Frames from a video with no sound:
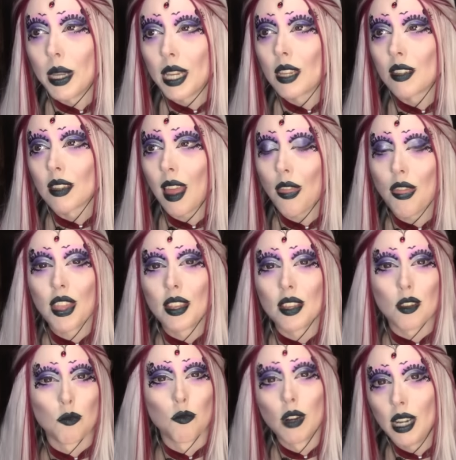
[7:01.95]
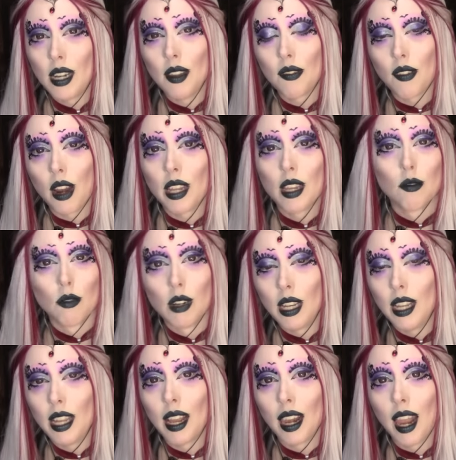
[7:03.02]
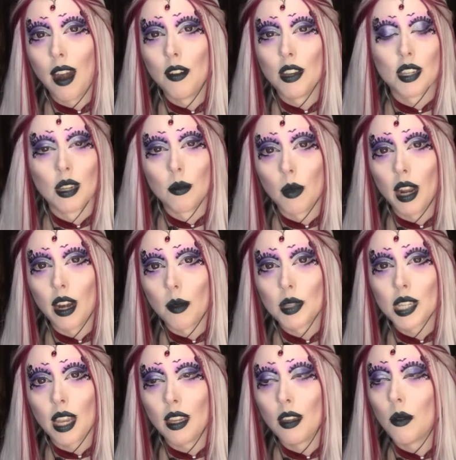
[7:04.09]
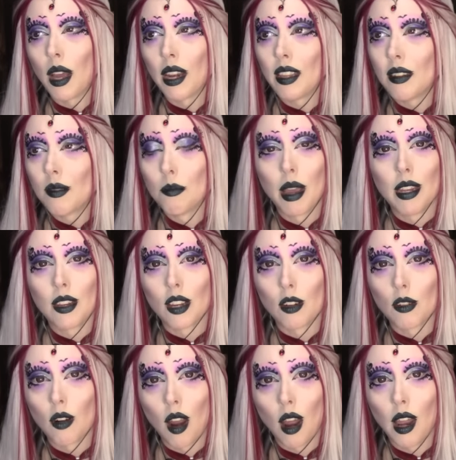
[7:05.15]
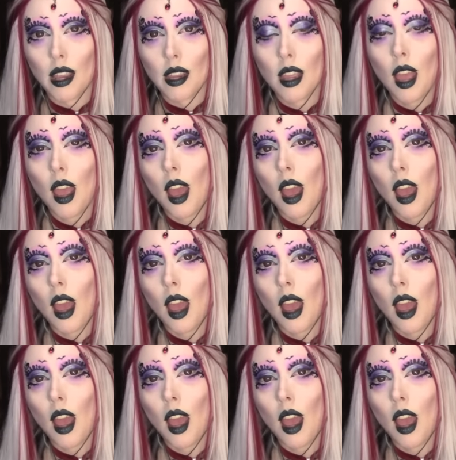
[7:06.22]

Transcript: because they think it's really funny and really hilarious and it might upset you and it made her cry,